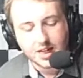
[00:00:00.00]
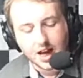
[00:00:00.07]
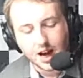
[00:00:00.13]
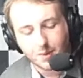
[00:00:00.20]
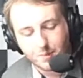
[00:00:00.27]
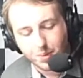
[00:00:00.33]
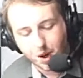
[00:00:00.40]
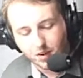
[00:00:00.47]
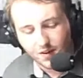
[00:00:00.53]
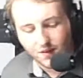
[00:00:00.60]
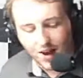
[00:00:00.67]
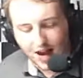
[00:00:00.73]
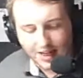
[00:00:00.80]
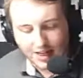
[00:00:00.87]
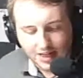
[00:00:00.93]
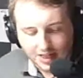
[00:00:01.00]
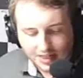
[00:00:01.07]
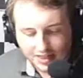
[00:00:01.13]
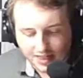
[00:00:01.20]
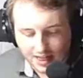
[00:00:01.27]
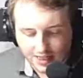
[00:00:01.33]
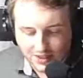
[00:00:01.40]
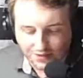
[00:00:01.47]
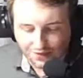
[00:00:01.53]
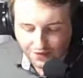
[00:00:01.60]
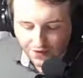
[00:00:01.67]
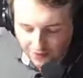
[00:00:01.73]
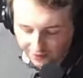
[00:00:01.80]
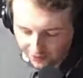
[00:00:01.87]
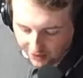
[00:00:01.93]
And Paul Rivette starts
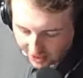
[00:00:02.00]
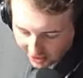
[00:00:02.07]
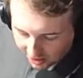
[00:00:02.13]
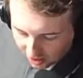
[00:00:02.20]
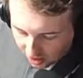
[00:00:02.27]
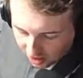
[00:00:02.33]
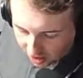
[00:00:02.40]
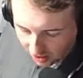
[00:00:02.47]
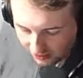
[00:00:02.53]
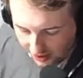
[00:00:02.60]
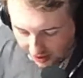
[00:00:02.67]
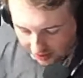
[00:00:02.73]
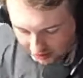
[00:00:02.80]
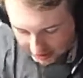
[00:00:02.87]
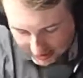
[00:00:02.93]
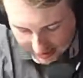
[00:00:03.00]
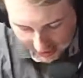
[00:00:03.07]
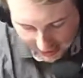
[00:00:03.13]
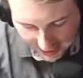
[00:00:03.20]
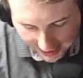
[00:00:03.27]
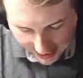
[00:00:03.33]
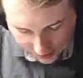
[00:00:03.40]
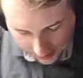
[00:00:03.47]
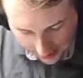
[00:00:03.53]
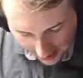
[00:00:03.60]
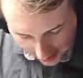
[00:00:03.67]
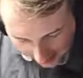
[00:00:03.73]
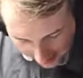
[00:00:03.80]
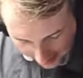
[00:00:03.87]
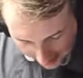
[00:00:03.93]
15th on the grid as well.